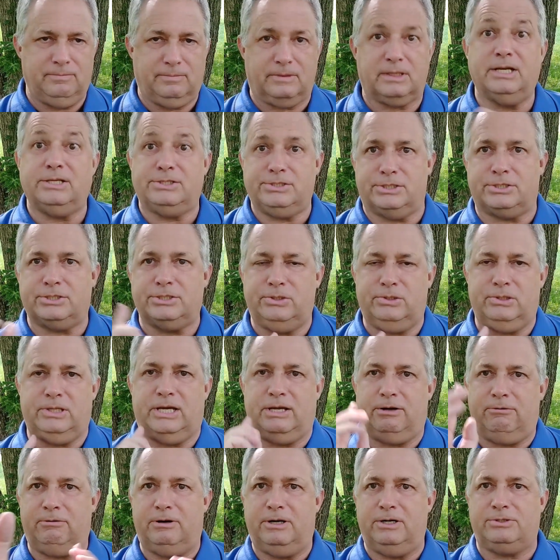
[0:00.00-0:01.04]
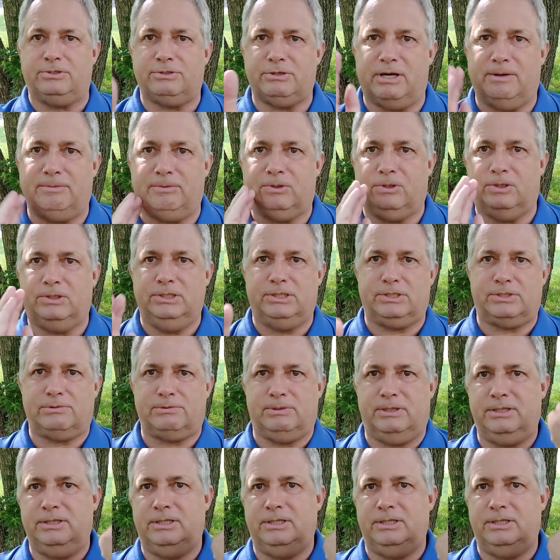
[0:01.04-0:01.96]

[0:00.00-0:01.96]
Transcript: It's a 2-lane road, so I'm going this way,